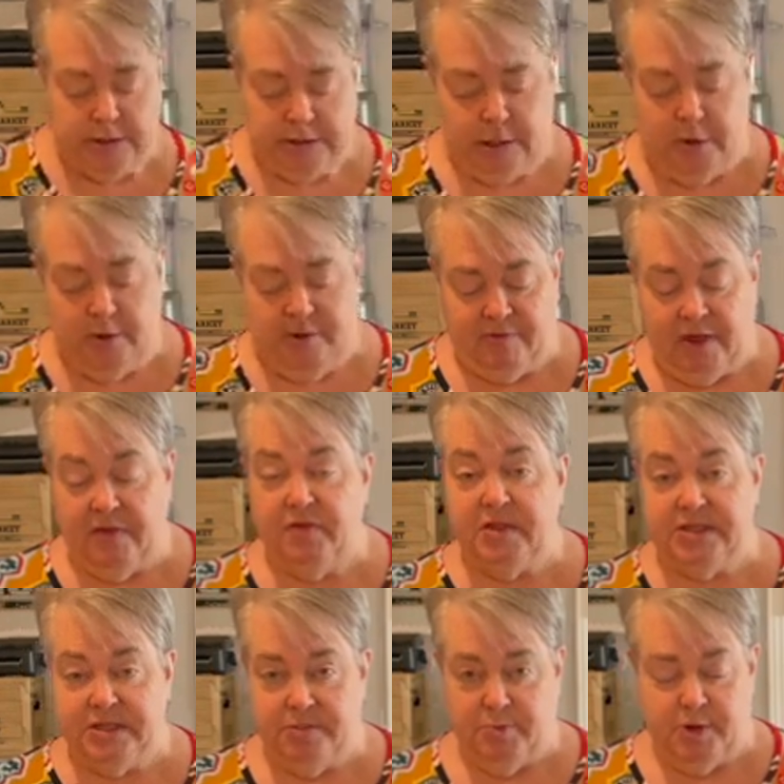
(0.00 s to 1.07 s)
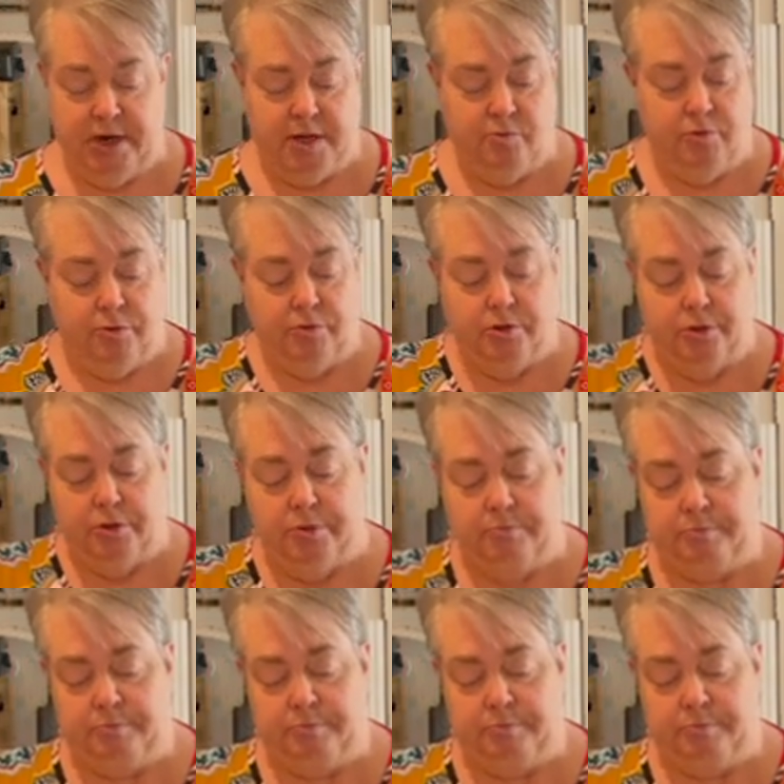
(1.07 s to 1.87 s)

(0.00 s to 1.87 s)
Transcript: So I've got this sprayed real good.